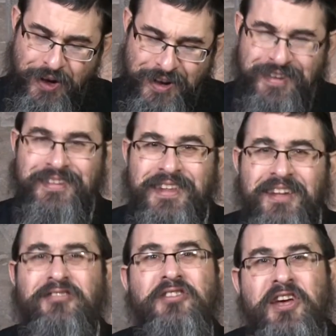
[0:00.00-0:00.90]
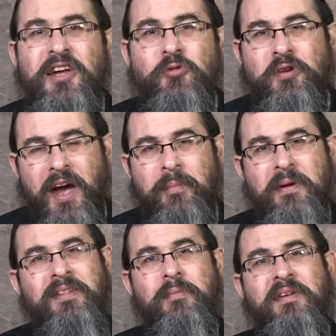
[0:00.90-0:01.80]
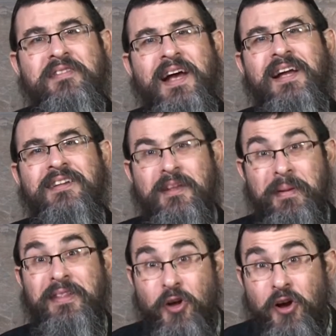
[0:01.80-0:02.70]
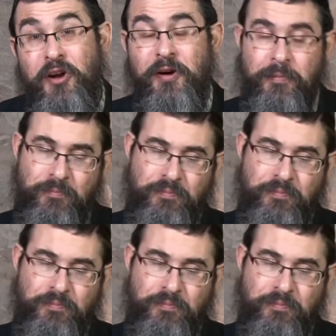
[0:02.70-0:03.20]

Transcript: He says, This Yid who came into me second is a Ben Torah.